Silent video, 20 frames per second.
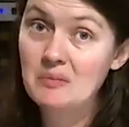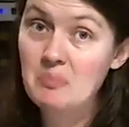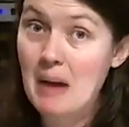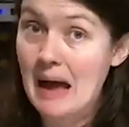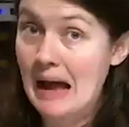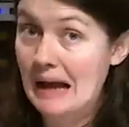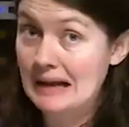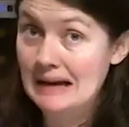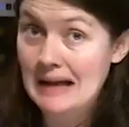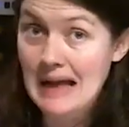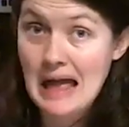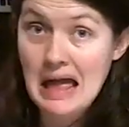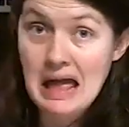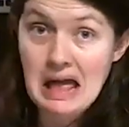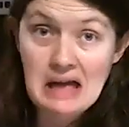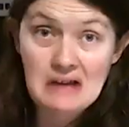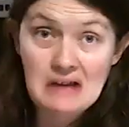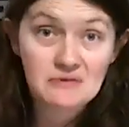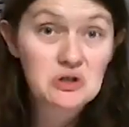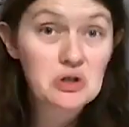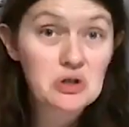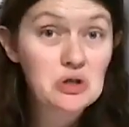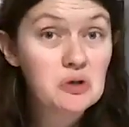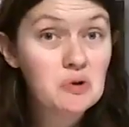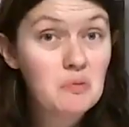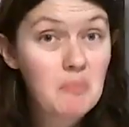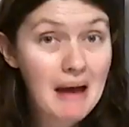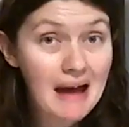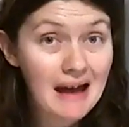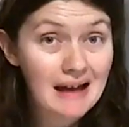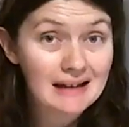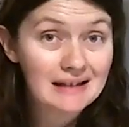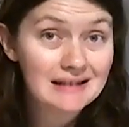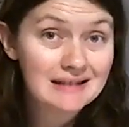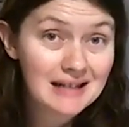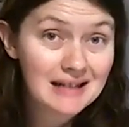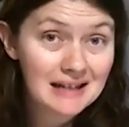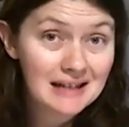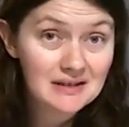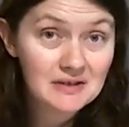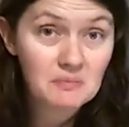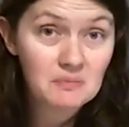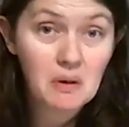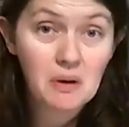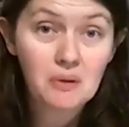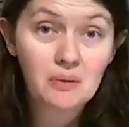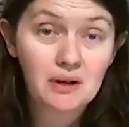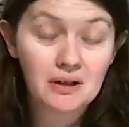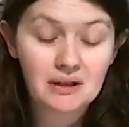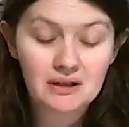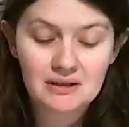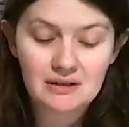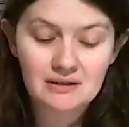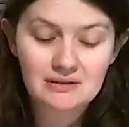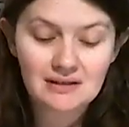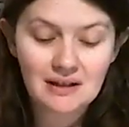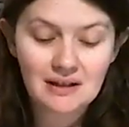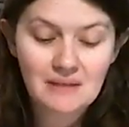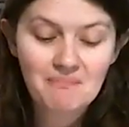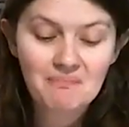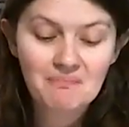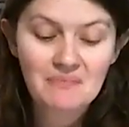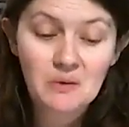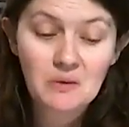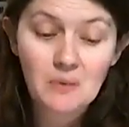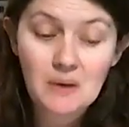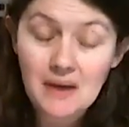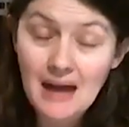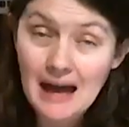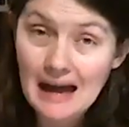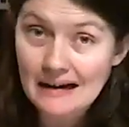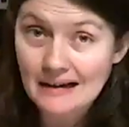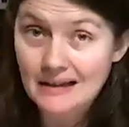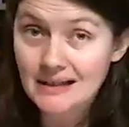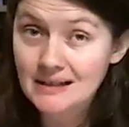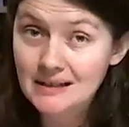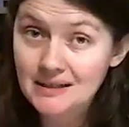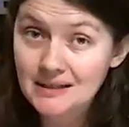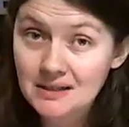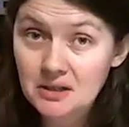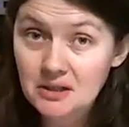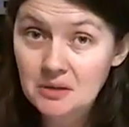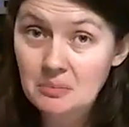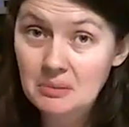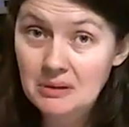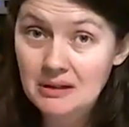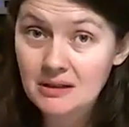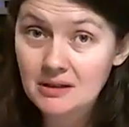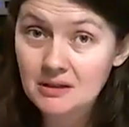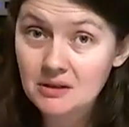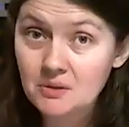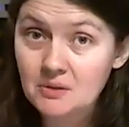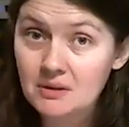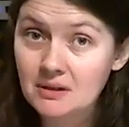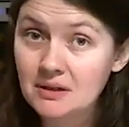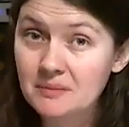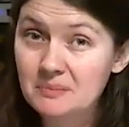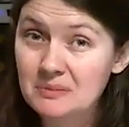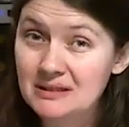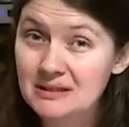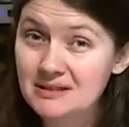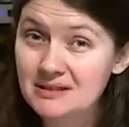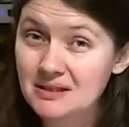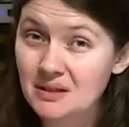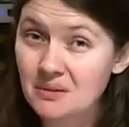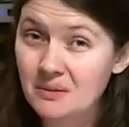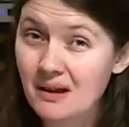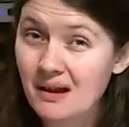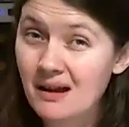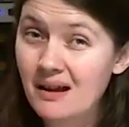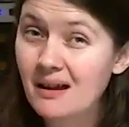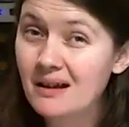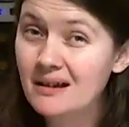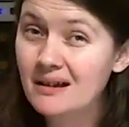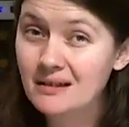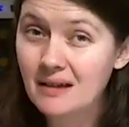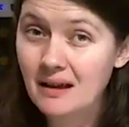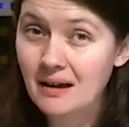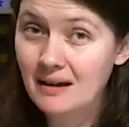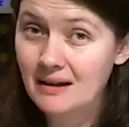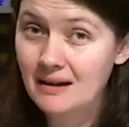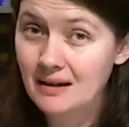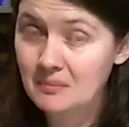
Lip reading: pack and a half, 2 pack a day smokers, we add a little bit of eucalyptus, and not a lot.